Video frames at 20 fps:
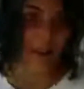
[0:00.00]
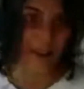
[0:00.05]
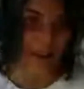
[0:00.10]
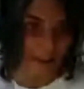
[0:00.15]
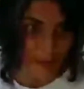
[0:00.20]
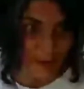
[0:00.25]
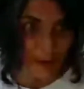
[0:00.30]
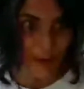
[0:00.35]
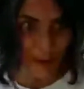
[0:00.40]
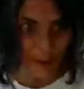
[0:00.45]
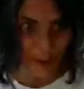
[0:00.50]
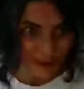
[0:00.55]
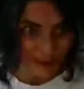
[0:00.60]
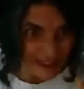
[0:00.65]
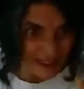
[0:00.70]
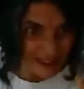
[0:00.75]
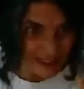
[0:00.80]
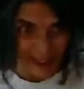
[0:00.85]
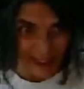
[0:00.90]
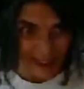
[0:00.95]
But what's
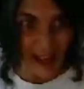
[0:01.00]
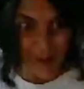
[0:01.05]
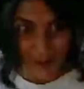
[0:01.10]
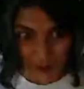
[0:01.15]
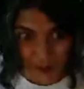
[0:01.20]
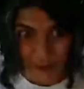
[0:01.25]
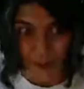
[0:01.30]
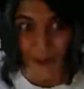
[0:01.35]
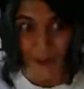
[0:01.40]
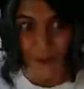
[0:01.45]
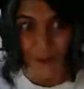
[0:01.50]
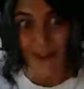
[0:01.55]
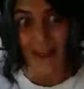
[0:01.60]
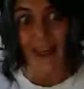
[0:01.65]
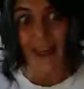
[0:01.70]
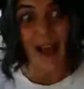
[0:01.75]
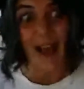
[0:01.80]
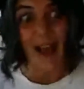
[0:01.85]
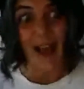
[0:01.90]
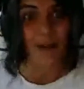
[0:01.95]
going to happen between
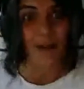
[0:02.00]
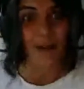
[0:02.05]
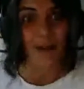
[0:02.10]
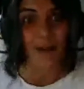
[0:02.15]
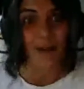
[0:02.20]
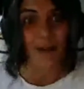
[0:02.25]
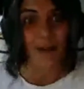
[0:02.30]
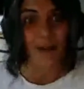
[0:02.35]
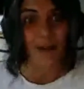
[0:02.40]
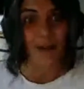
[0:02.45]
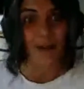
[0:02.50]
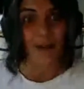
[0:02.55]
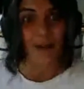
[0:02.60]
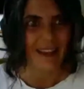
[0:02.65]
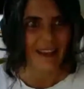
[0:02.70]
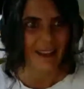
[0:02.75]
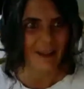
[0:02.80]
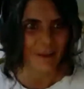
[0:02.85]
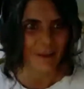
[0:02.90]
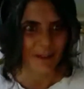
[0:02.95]
now and then?
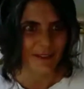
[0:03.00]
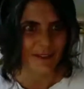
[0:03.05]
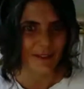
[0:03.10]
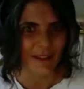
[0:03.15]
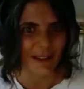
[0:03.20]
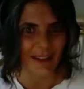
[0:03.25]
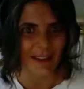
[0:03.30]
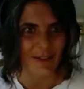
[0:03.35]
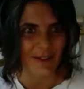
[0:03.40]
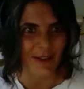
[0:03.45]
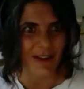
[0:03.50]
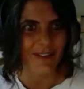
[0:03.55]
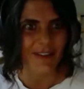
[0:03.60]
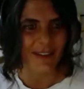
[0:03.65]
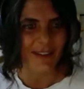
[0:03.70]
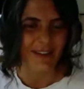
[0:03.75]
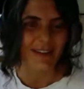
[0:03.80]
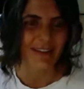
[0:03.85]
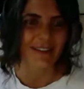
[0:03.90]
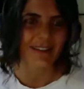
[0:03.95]
It's what's really
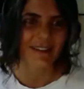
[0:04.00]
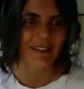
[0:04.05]
driving us.